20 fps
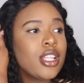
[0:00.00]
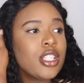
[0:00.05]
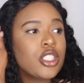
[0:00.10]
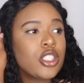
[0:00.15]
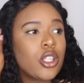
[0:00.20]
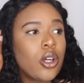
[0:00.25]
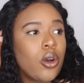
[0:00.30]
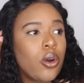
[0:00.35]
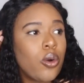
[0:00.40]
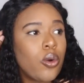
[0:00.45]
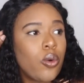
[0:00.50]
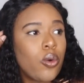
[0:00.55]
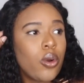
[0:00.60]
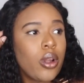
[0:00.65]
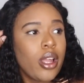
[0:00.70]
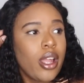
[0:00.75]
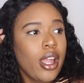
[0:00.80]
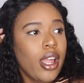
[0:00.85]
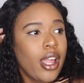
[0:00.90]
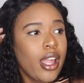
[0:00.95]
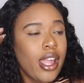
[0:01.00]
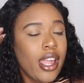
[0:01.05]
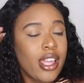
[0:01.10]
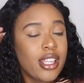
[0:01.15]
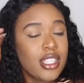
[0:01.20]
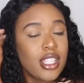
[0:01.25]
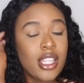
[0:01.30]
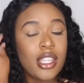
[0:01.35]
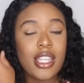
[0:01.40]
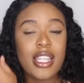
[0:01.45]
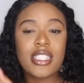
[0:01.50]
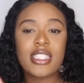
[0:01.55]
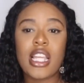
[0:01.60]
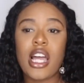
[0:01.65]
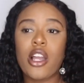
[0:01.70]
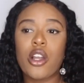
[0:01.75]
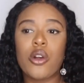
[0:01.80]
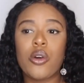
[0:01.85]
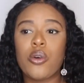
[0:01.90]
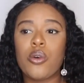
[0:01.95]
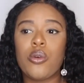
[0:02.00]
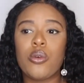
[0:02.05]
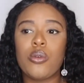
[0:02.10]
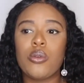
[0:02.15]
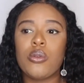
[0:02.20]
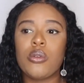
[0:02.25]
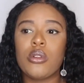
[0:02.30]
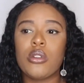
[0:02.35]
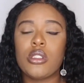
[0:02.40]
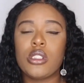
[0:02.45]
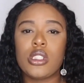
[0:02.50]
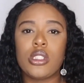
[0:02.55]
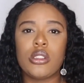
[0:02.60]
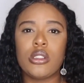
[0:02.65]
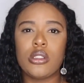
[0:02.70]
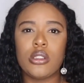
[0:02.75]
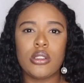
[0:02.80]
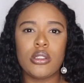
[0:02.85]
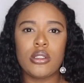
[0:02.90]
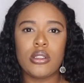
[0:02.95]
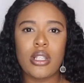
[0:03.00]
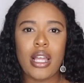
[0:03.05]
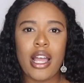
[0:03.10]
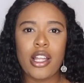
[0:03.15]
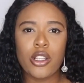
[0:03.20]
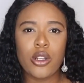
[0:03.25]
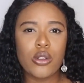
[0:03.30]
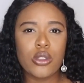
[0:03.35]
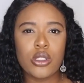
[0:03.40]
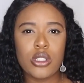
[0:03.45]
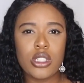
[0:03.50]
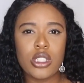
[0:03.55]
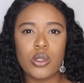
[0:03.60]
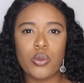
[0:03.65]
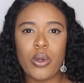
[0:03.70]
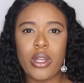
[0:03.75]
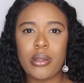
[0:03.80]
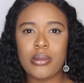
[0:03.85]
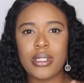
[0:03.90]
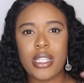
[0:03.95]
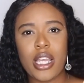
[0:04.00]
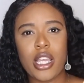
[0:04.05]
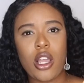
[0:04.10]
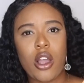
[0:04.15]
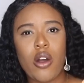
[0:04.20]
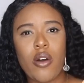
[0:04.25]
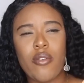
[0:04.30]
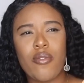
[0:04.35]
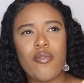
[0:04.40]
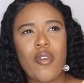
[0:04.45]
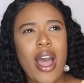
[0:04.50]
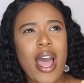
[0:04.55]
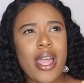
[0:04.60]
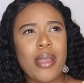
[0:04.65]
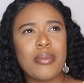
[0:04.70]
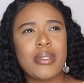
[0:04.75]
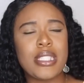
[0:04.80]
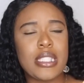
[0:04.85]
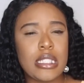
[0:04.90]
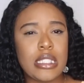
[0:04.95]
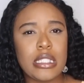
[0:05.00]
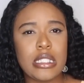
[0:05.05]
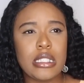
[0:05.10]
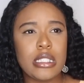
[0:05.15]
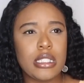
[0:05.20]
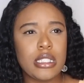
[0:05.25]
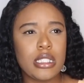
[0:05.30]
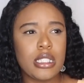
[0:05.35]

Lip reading: So unless I go to this website called Vibzen,